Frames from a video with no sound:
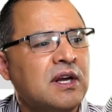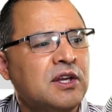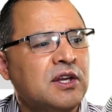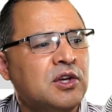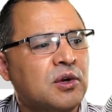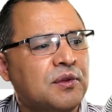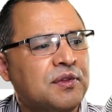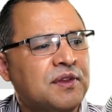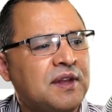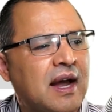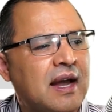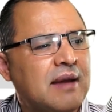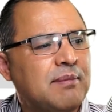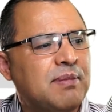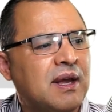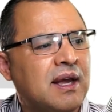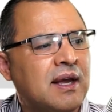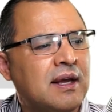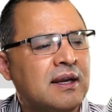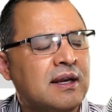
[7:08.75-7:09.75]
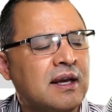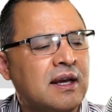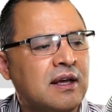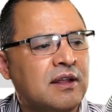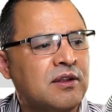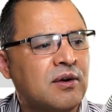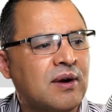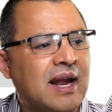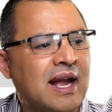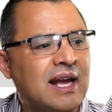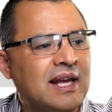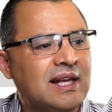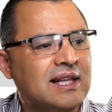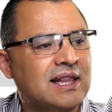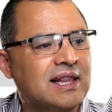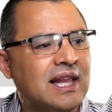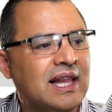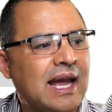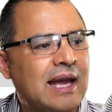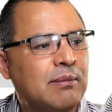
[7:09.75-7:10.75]
you'll type in either a
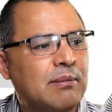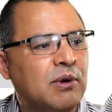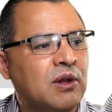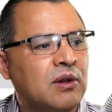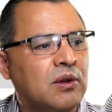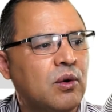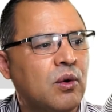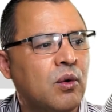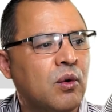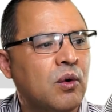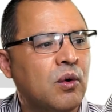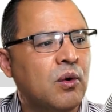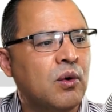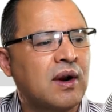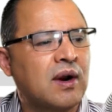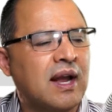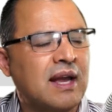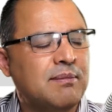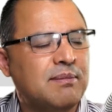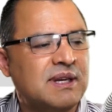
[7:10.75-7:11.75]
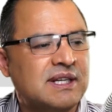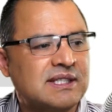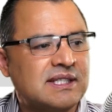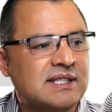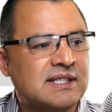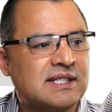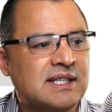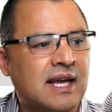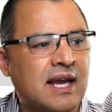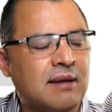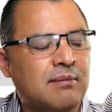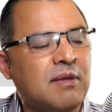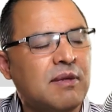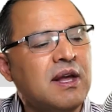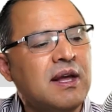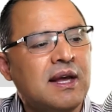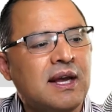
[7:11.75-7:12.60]
label or a business name.